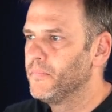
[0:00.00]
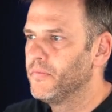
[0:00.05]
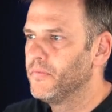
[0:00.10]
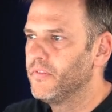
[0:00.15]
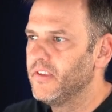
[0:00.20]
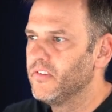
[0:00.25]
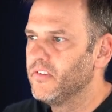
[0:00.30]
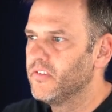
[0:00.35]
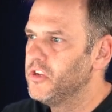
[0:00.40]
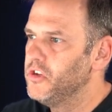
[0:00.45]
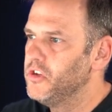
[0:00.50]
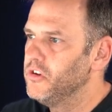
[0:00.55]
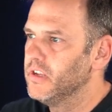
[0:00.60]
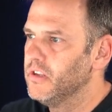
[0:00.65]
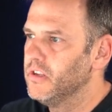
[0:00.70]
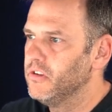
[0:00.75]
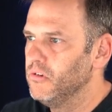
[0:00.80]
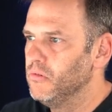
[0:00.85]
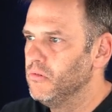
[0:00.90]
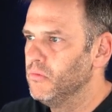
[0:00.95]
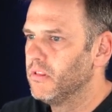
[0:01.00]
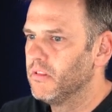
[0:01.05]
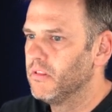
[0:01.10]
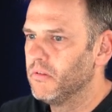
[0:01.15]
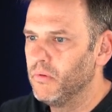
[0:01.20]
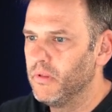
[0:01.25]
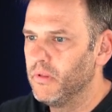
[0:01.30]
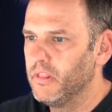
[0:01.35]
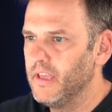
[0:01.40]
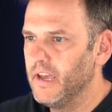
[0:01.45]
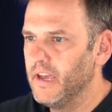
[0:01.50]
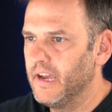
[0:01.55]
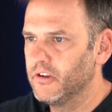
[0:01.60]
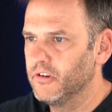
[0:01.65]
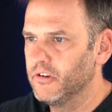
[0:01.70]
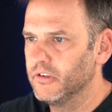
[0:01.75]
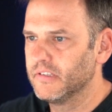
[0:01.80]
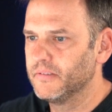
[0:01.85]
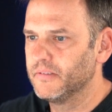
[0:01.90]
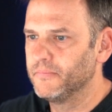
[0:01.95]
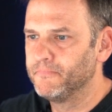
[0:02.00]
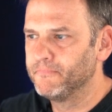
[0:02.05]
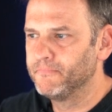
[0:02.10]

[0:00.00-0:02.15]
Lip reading: things that you can do with the icons.